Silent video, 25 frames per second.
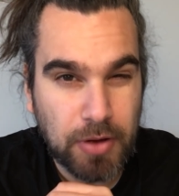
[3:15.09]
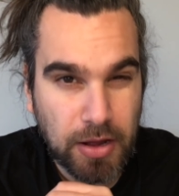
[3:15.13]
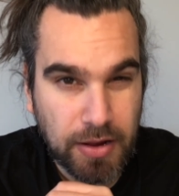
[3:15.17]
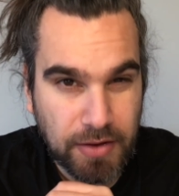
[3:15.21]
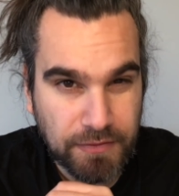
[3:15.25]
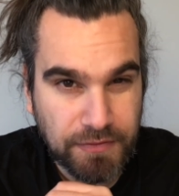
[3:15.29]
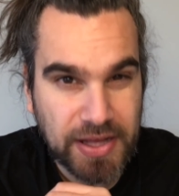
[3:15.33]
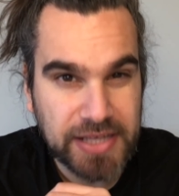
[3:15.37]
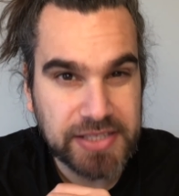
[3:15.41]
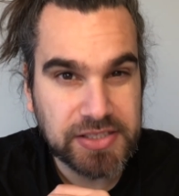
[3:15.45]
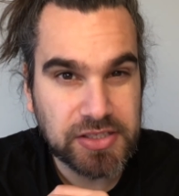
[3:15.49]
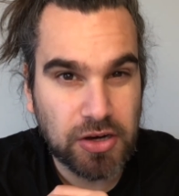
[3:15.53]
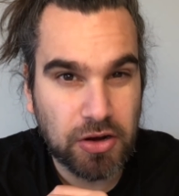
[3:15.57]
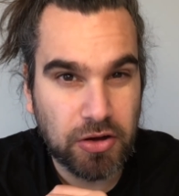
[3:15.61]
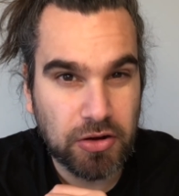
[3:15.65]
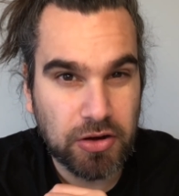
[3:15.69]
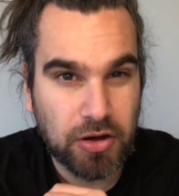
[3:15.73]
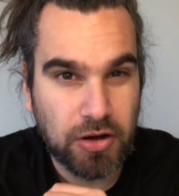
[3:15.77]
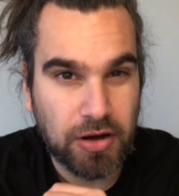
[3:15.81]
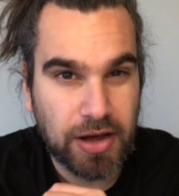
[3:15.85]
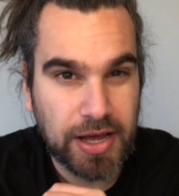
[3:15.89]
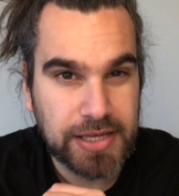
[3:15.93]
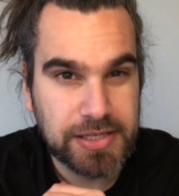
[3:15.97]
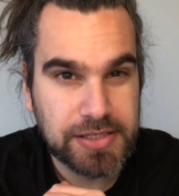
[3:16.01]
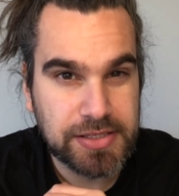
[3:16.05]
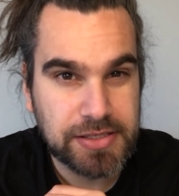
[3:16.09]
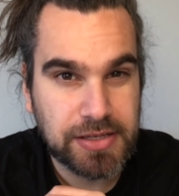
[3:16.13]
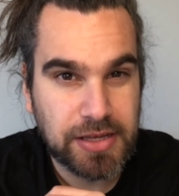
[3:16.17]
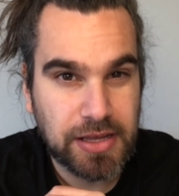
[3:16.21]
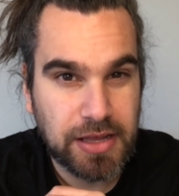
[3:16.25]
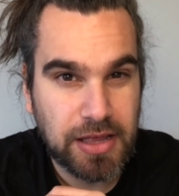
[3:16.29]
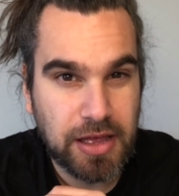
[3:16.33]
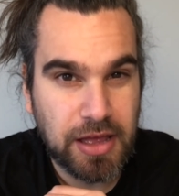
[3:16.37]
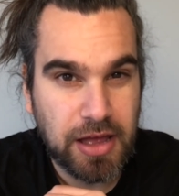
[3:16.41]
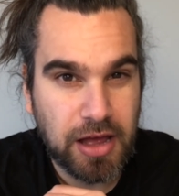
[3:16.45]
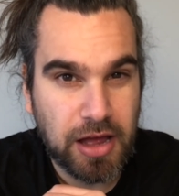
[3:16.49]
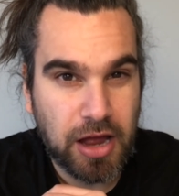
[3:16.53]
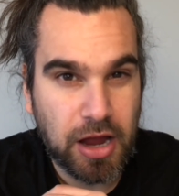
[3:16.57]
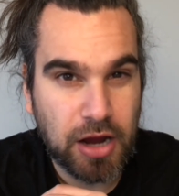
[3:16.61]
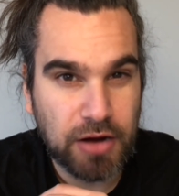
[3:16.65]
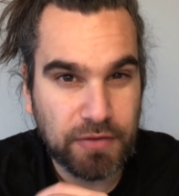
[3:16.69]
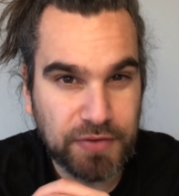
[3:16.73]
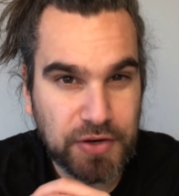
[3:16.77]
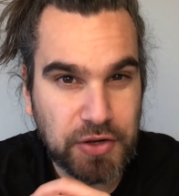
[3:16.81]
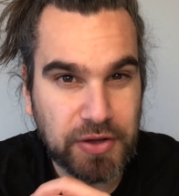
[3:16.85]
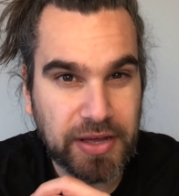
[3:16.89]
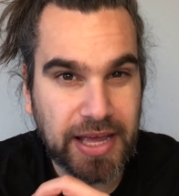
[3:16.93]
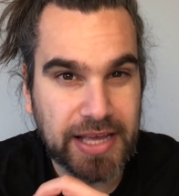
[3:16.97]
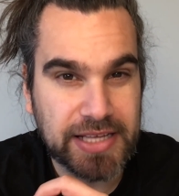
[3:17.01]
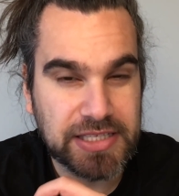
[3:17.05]
Thanks a lot, guys. Hopefully
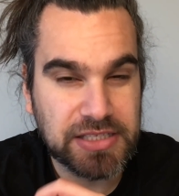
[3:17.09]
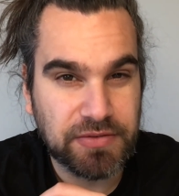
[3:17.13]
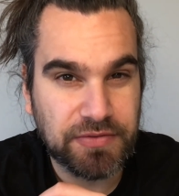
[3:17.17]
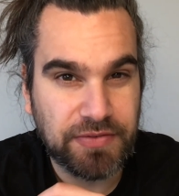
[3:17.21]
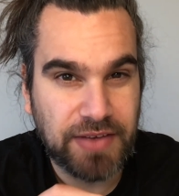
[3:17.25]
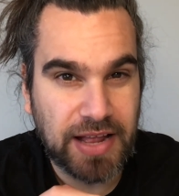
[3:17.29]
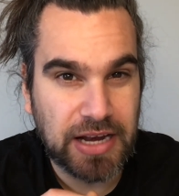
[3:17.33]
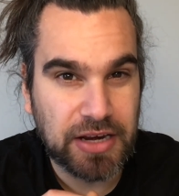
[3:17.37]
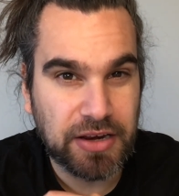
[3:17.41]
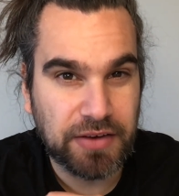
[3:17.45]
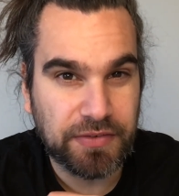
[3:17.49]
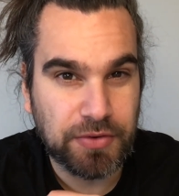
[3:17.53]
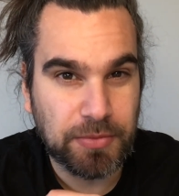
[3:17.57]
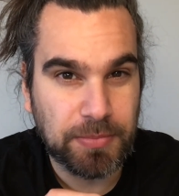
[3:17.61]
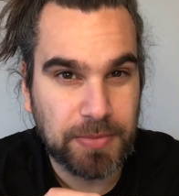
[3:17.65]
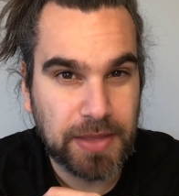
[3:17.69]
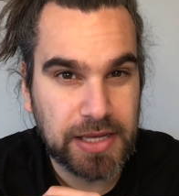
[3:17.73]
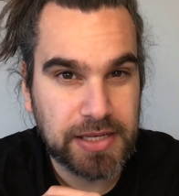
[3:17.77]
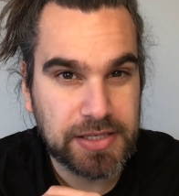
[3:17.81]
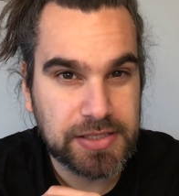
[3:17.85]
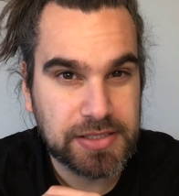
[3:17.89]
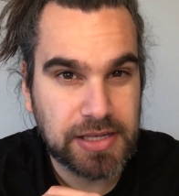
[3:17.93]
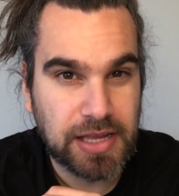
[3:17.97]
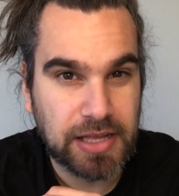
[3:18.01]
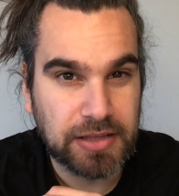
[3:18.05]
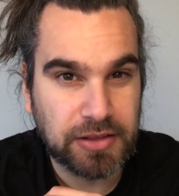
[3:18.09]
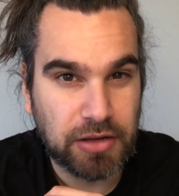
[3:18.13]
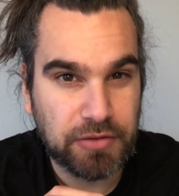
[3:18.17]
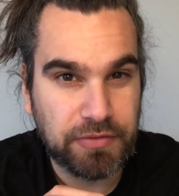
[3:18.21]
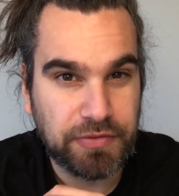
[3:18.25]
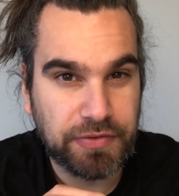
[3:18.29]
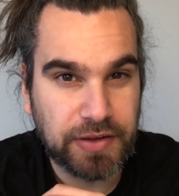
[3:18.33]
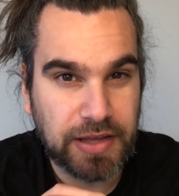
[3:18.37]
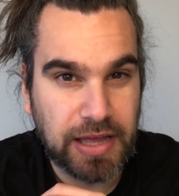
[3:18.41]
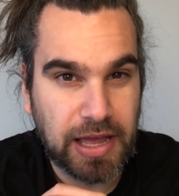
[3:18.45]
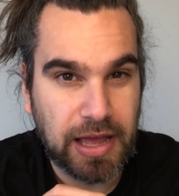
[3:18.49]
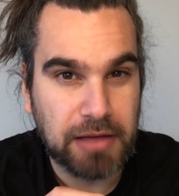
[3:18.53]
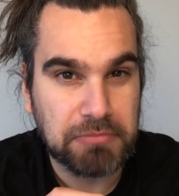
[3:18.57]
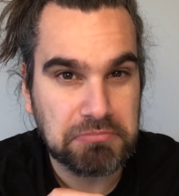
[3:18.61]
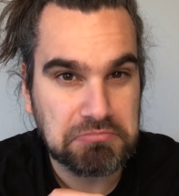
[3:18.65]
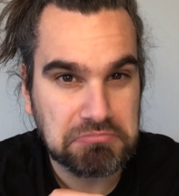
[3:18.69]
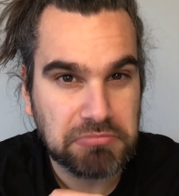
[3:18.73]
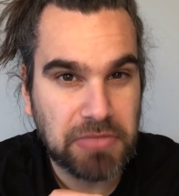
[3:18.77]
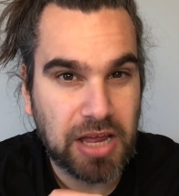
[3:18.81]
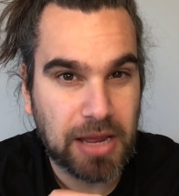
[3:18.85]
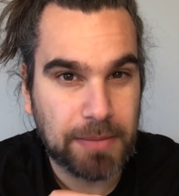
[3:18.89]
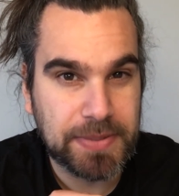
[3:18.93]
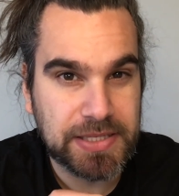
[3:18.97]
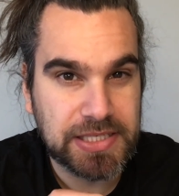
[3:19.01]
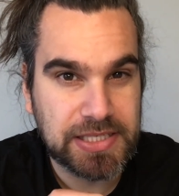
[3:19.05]
you're getting some value from this, and don't forget,
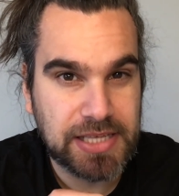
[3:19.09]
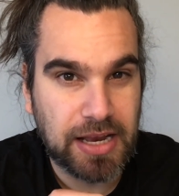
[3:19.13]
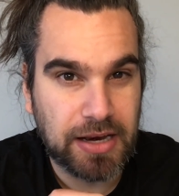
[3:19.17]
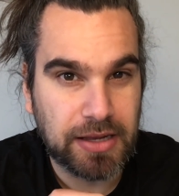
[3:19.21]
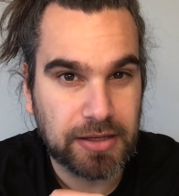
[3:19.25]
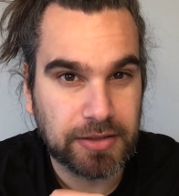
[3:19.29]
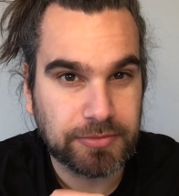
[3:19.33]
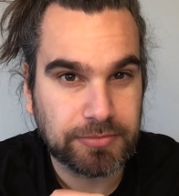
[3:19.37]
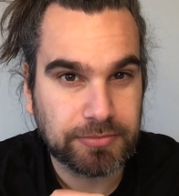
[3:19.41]
happy selling.